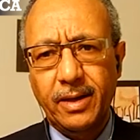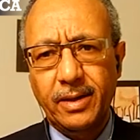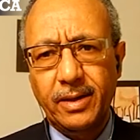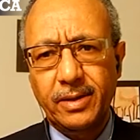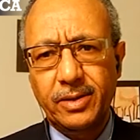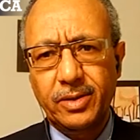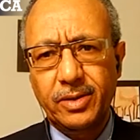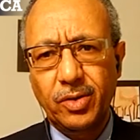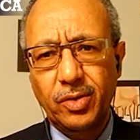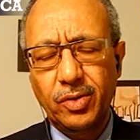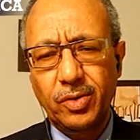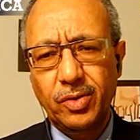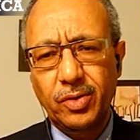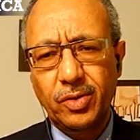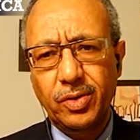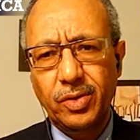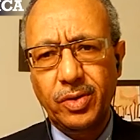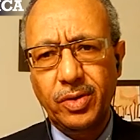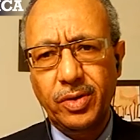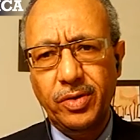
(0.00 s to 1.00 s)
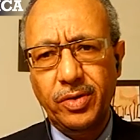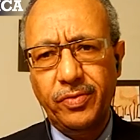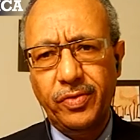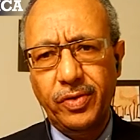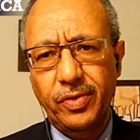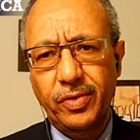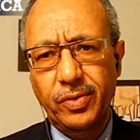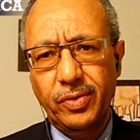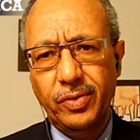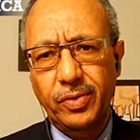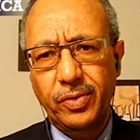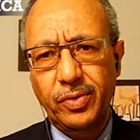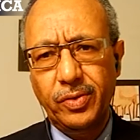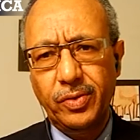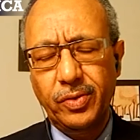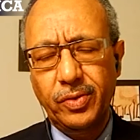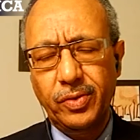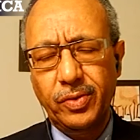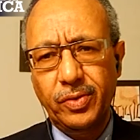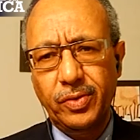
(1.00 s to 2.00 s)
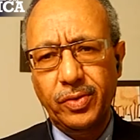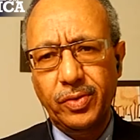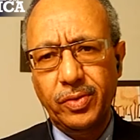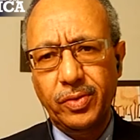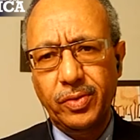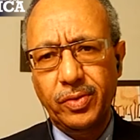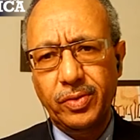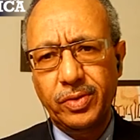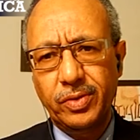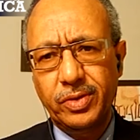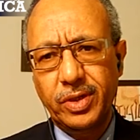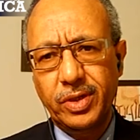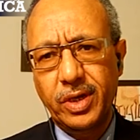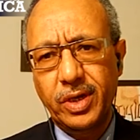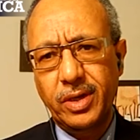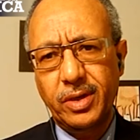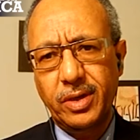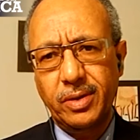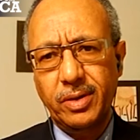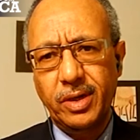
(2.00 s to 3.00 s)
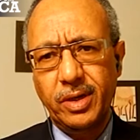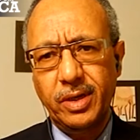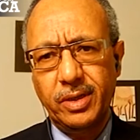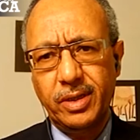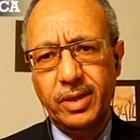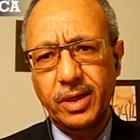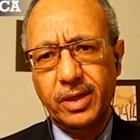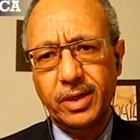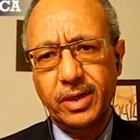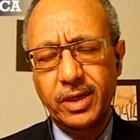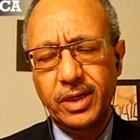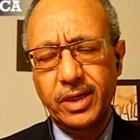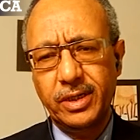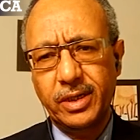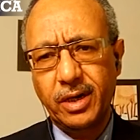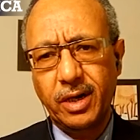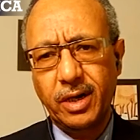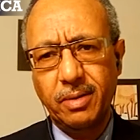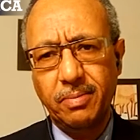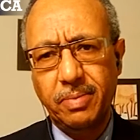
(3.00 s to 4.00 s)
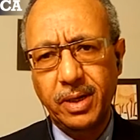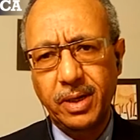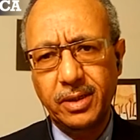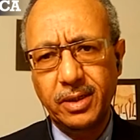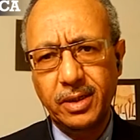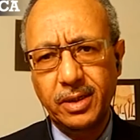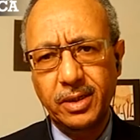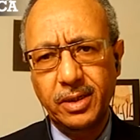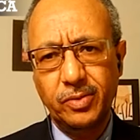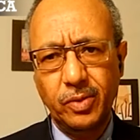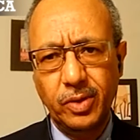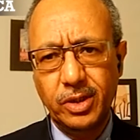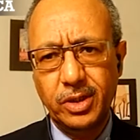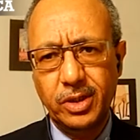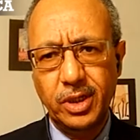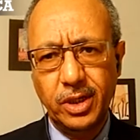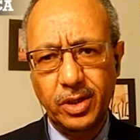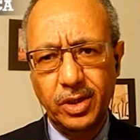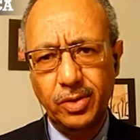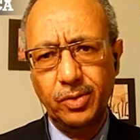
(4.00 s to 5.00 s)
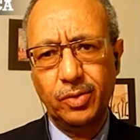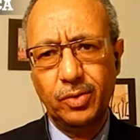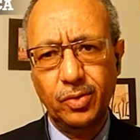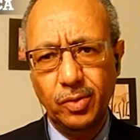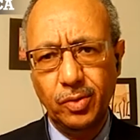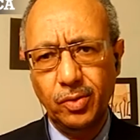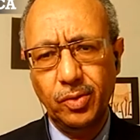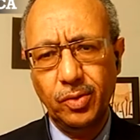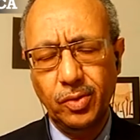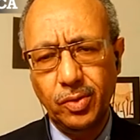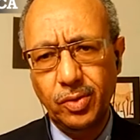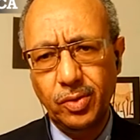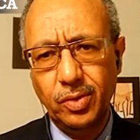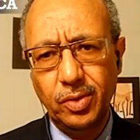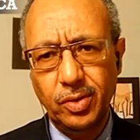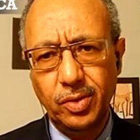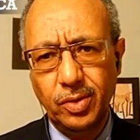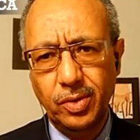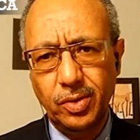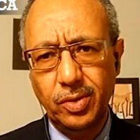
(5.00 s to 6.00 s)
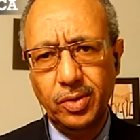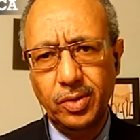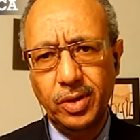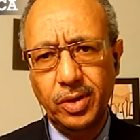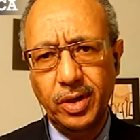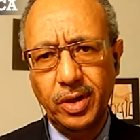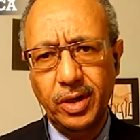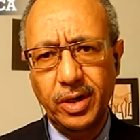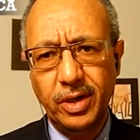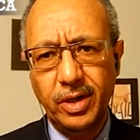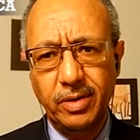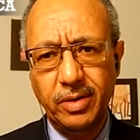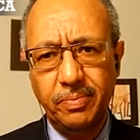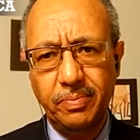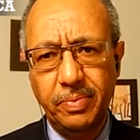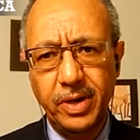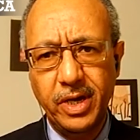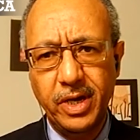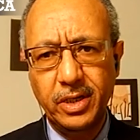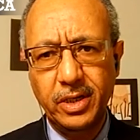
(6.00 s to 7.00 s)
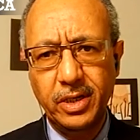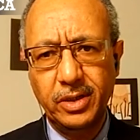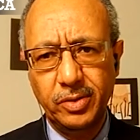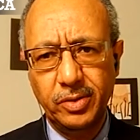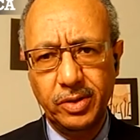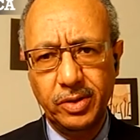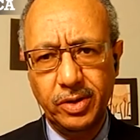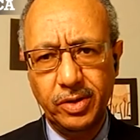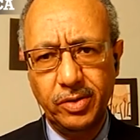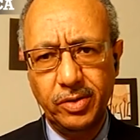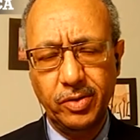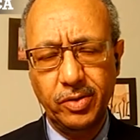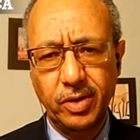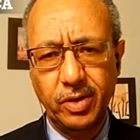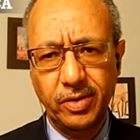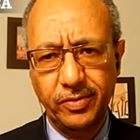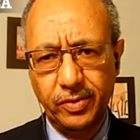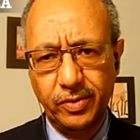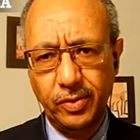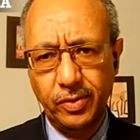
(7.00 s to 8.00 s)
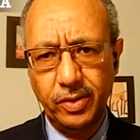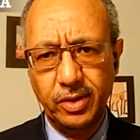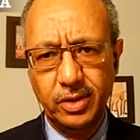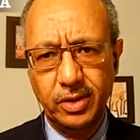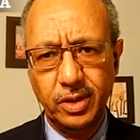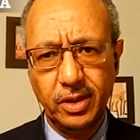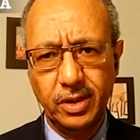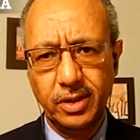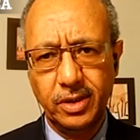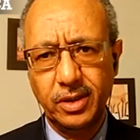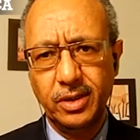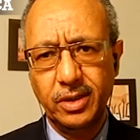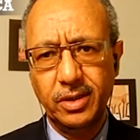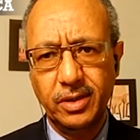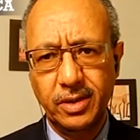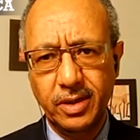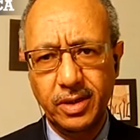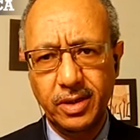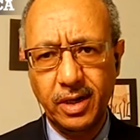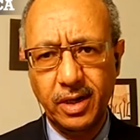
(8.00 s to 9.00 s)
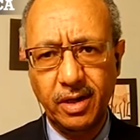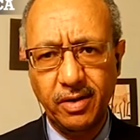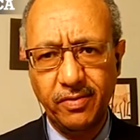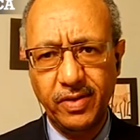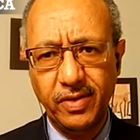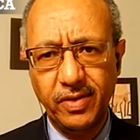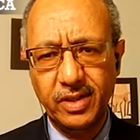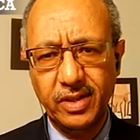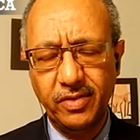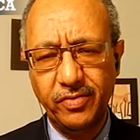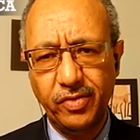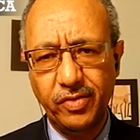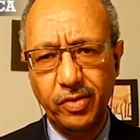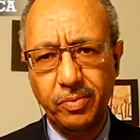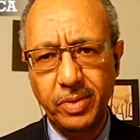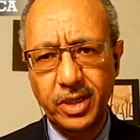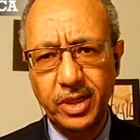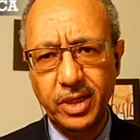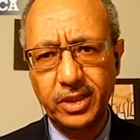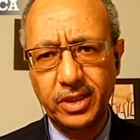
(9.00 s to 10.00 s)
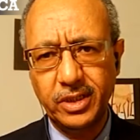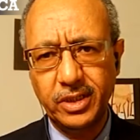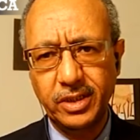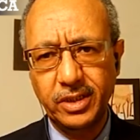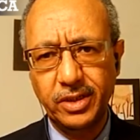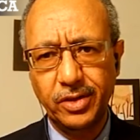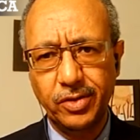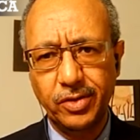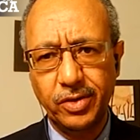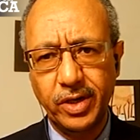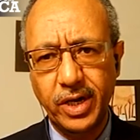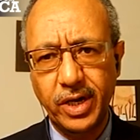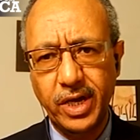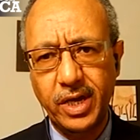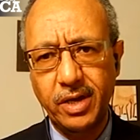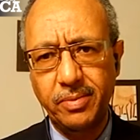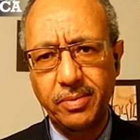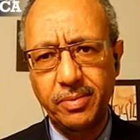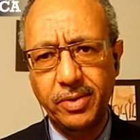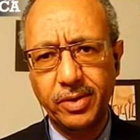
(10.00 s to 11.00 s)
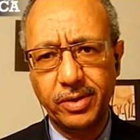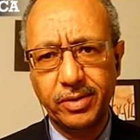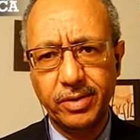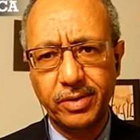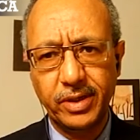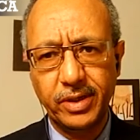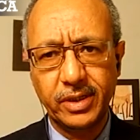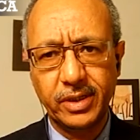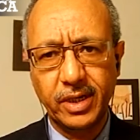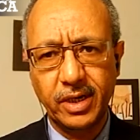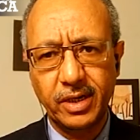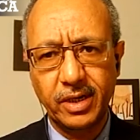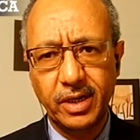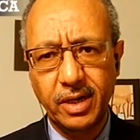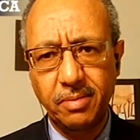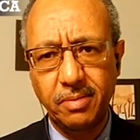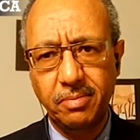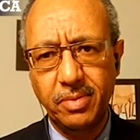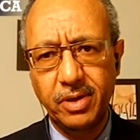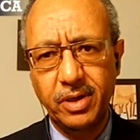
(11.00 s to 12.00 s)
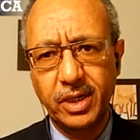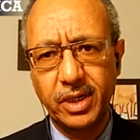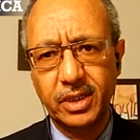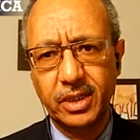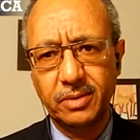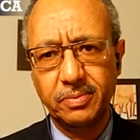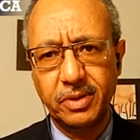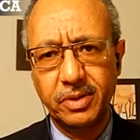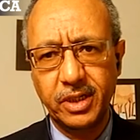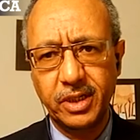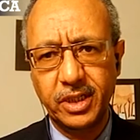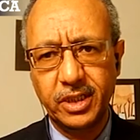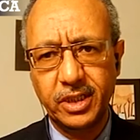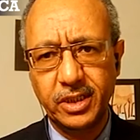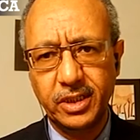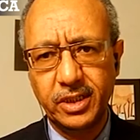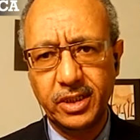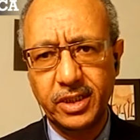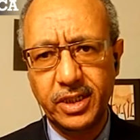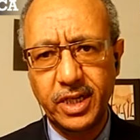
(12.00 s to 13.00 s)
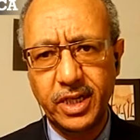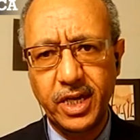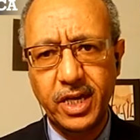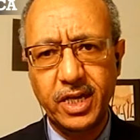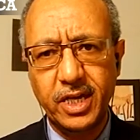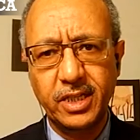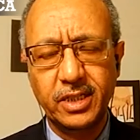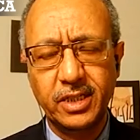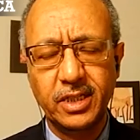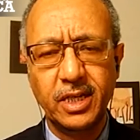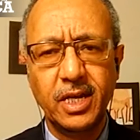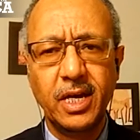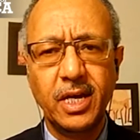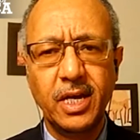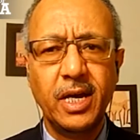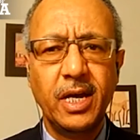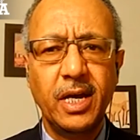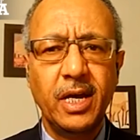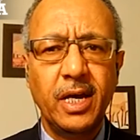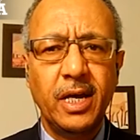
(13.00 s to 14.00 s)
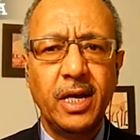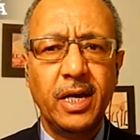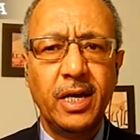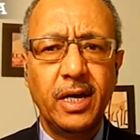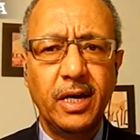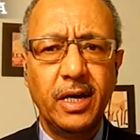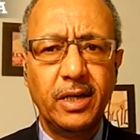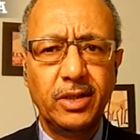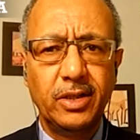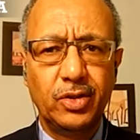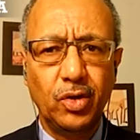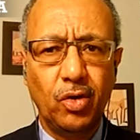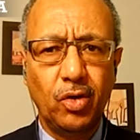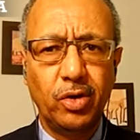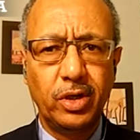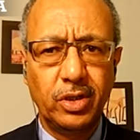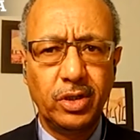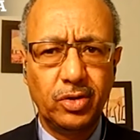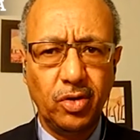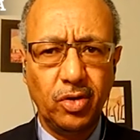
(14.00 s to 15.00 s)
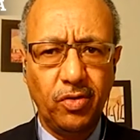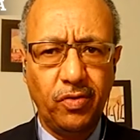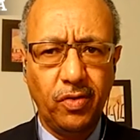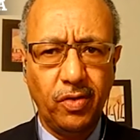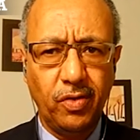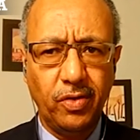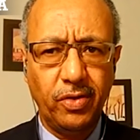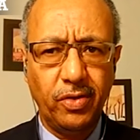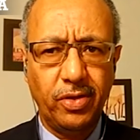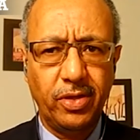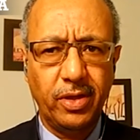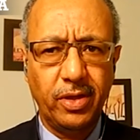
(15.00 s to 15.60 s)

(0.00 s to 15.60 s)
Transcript: So if you say hit the credit card button, it will take you to another page where you have to enter the relevant information, your name, your credit card number, expiration date, and so on and so forth.